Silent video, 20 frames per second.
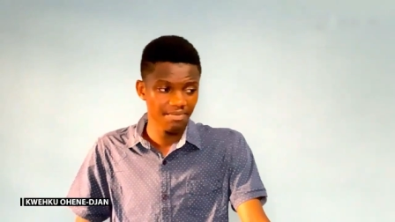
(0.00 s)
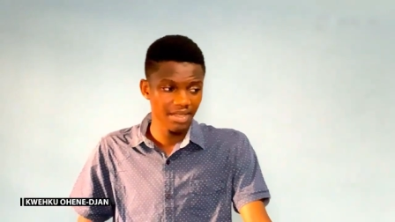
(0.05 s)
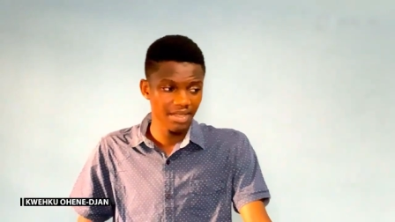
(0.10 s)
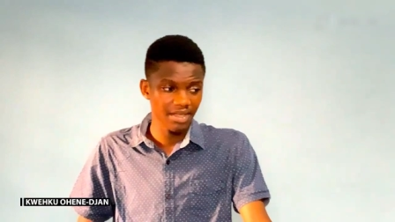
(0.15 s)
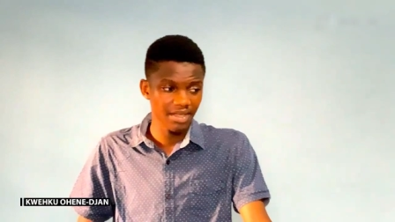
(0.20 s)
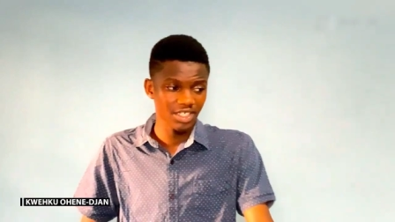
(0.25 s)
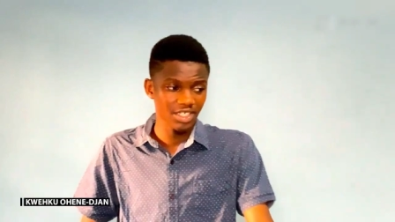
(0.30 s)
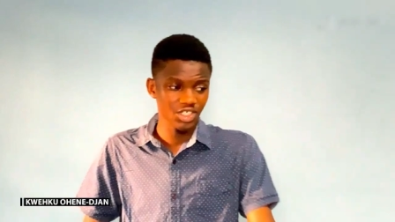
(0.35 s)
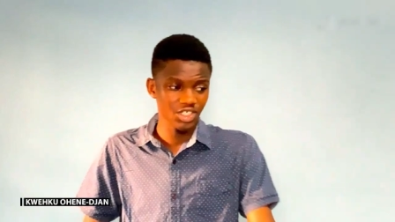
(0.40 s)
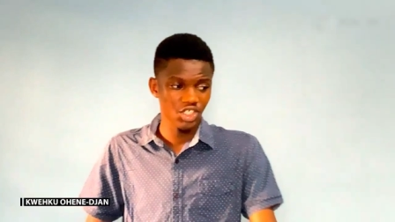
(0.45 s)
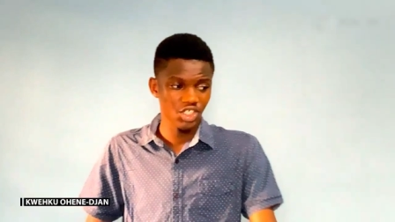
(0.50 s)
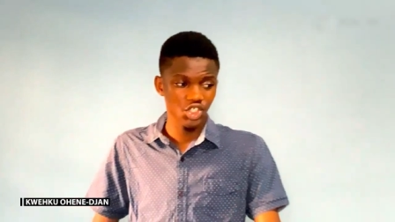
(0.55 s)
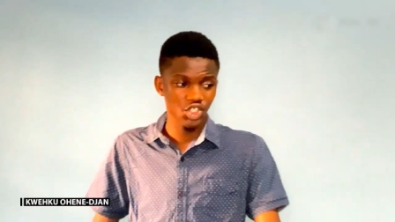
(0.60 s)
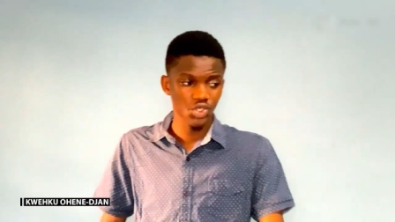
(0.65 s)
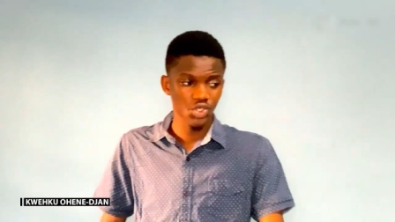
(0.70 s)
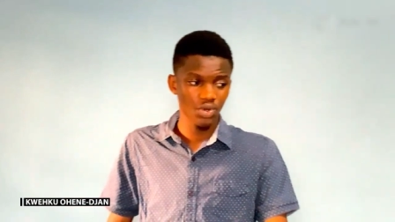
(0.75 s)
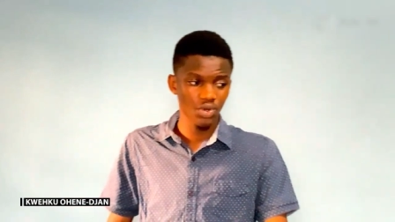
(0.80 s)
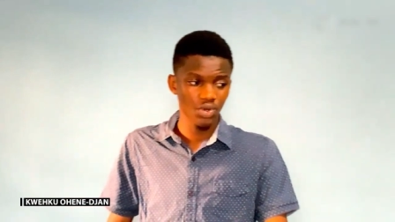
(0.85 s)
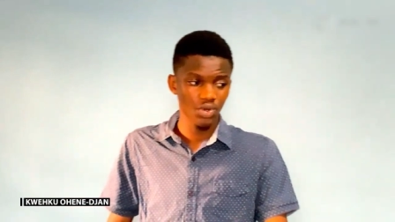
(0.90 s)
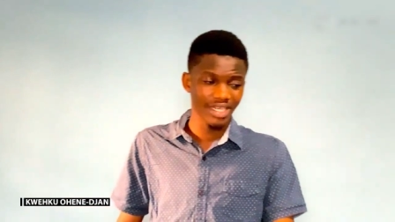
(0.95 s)
There's one that we've
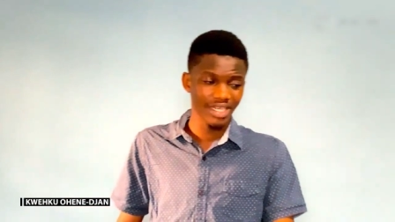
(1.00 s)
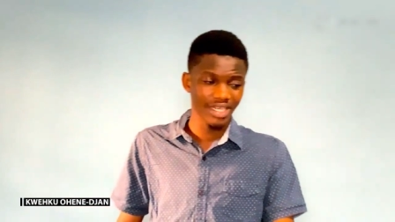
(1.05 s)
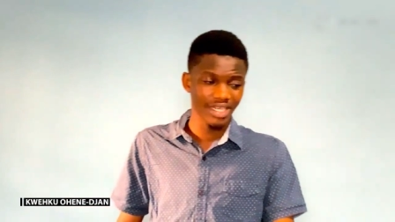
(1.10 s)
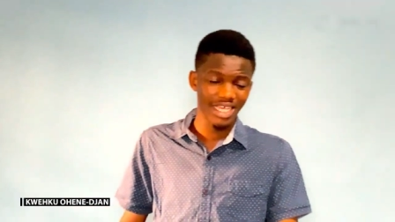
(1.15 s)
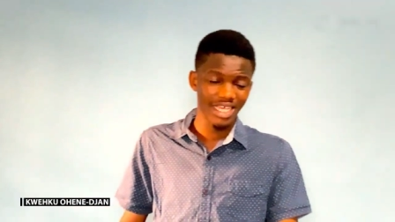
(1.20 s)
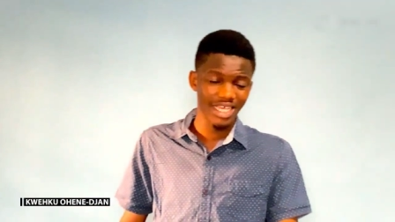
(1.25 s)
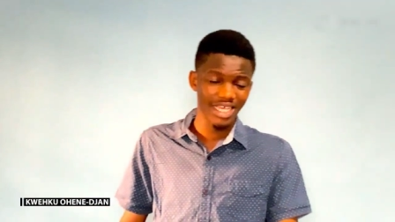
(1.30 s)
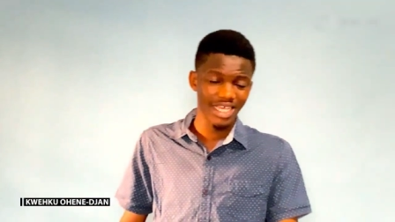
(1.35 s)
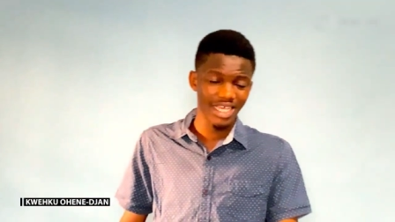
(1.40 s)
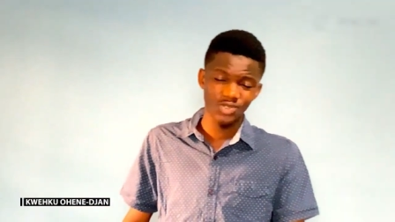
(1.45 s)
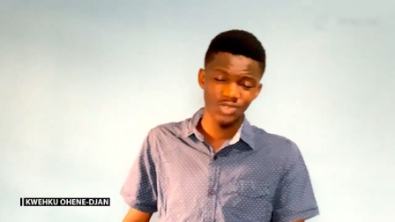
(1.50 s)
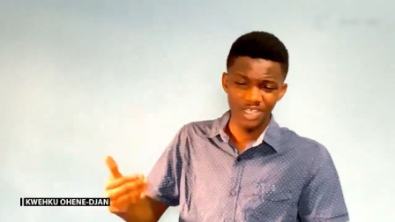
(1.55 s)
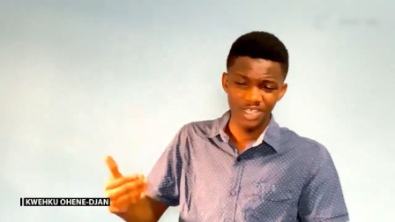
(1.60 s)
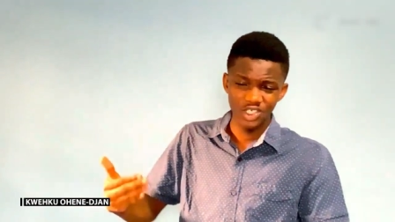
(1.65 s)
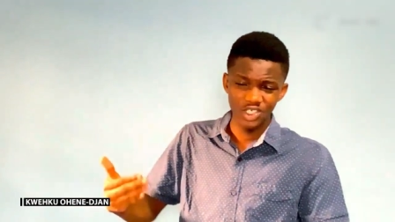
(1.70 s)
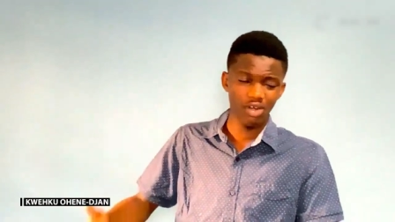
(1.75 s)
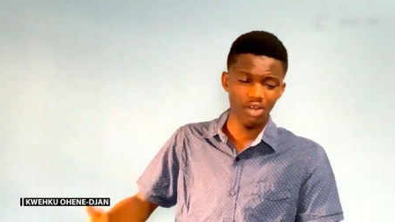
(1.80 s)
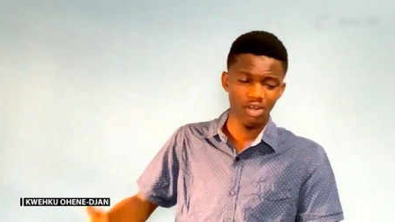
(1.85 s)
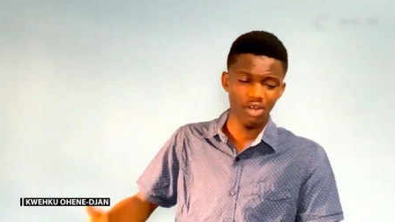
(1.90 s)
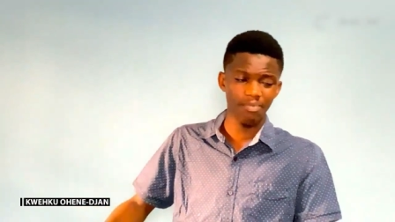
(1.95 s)
been showing
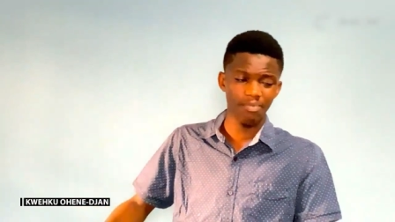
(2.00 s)
repetitively.